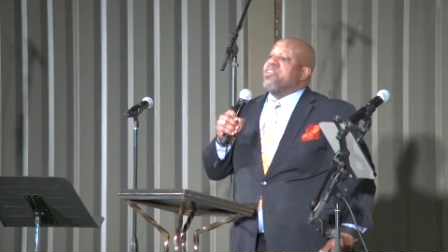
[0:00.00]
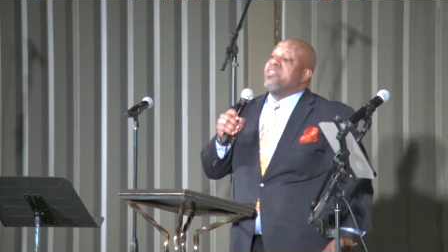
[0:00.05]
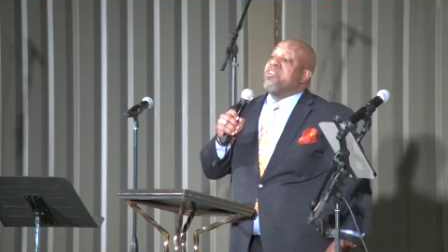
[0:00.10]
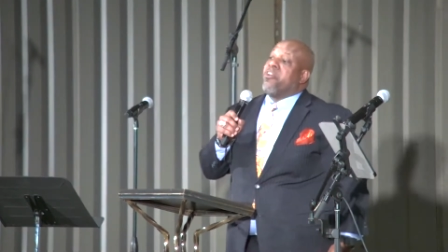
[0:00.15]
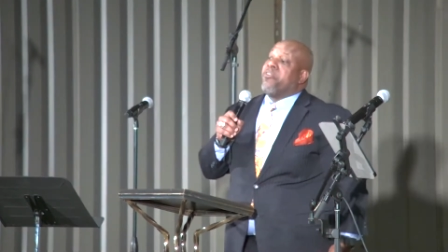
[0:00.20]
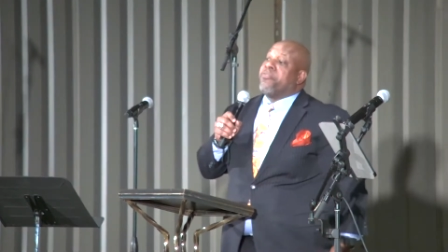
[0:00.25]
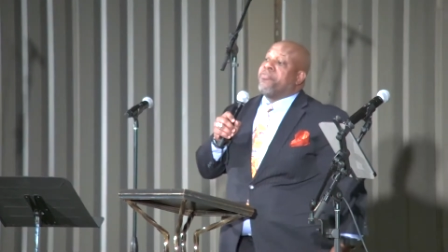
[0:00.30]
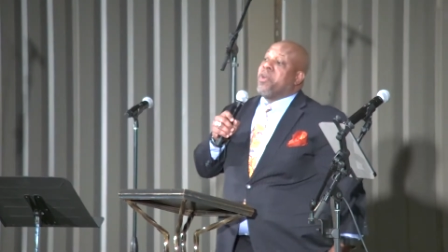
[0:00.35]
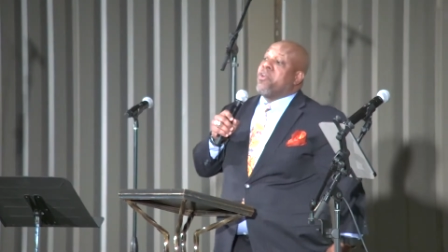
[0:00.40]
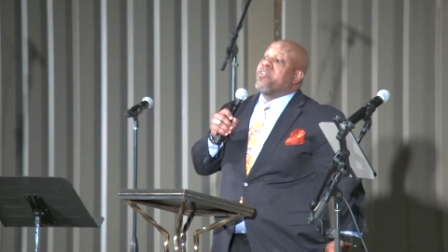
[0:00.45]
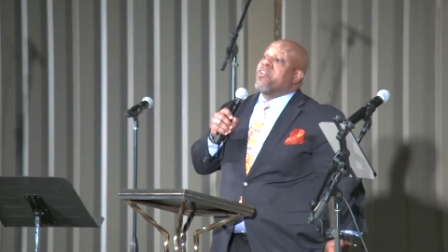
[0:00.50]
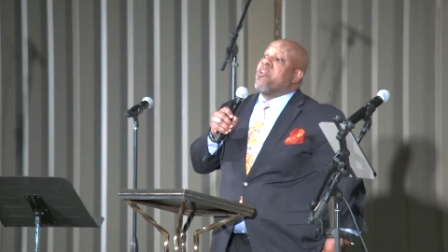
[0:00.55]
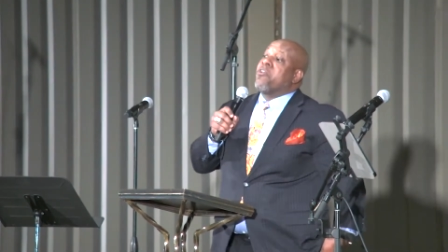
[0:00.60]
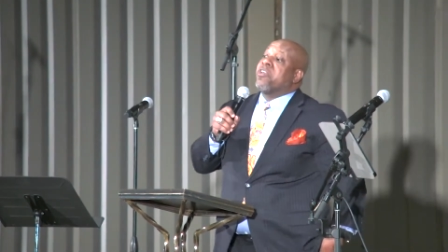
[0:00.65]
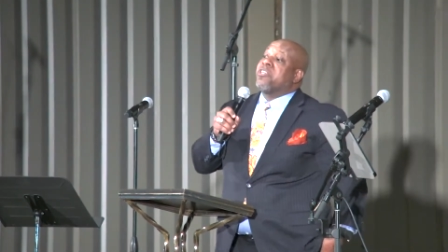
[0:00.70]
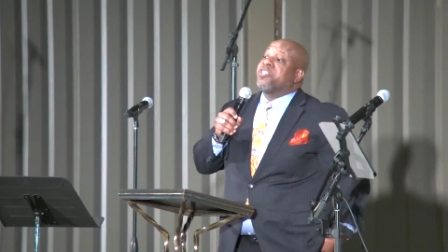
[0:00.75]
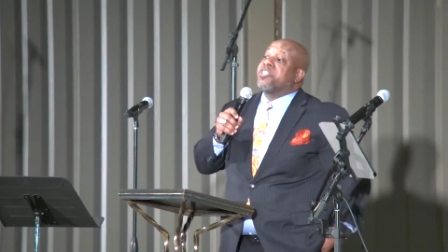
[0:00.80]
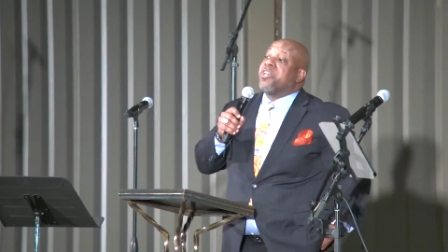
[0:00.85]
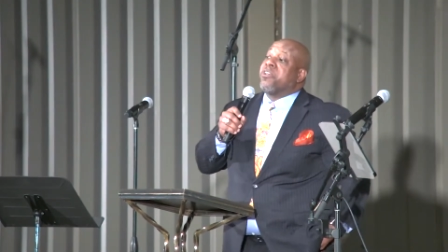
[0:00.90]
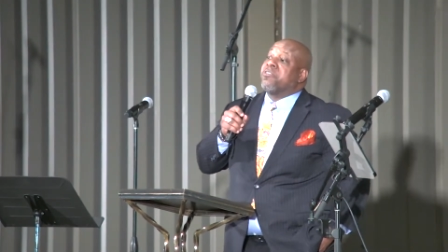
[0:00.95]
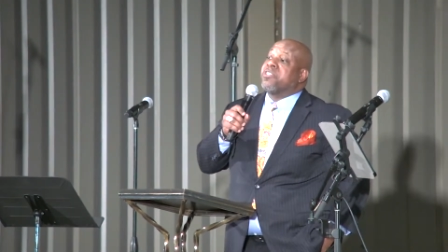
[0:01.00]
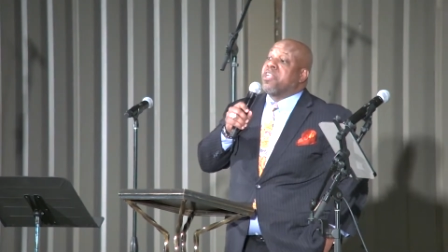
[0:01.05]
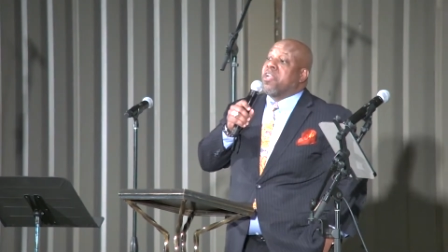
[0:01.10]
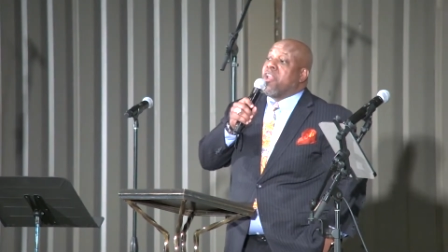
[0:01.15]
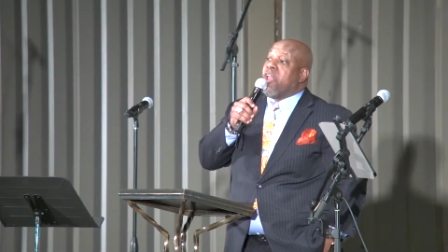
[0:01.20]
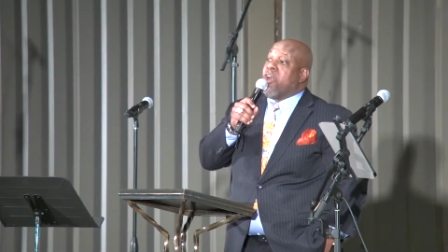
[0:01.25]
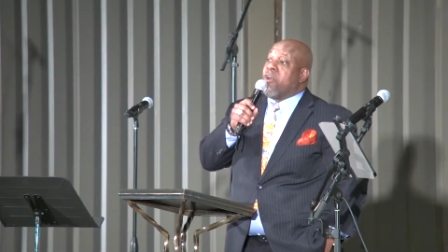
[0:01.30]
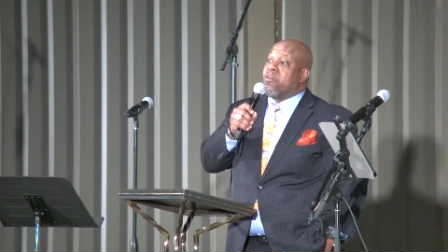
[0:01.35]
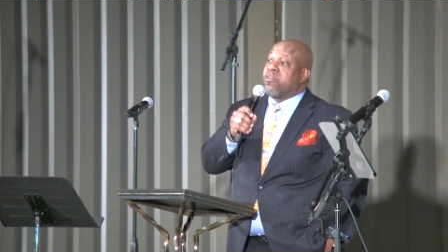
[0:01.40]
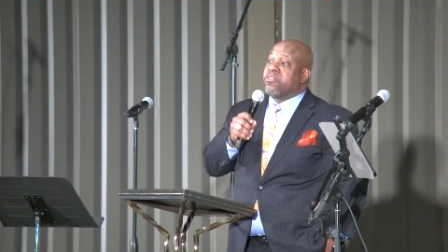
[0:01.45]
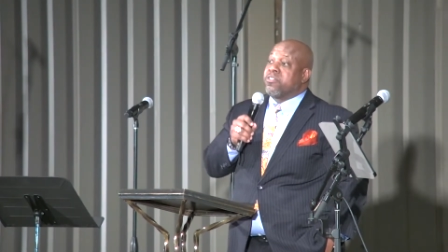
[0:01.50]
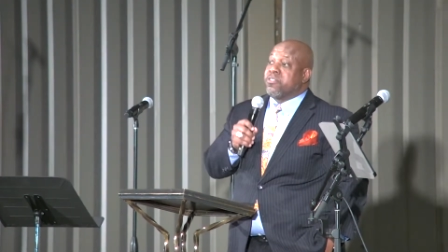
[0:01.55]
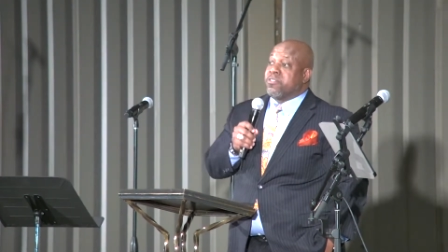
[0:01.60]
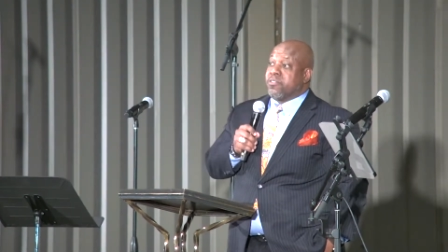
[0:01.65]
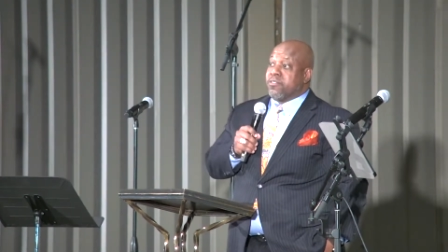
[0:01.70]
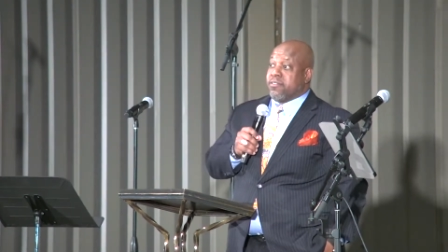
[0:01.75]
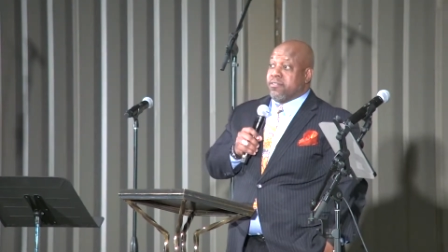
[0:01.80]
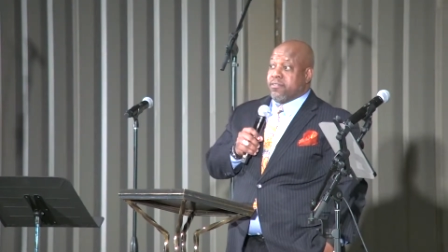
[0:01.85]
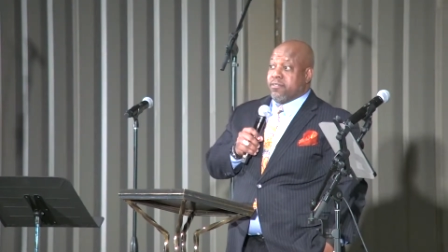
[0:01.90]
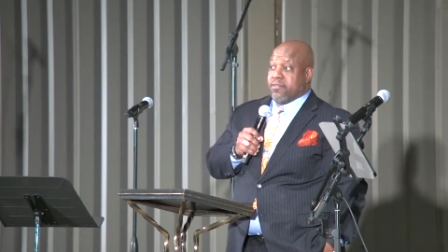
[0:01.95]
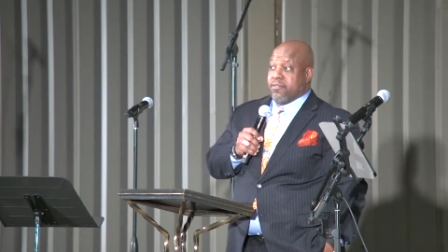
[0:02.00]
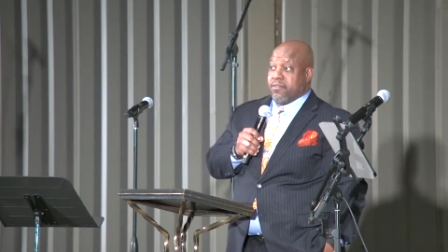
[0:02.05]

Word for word: Do you know folk go to church lost?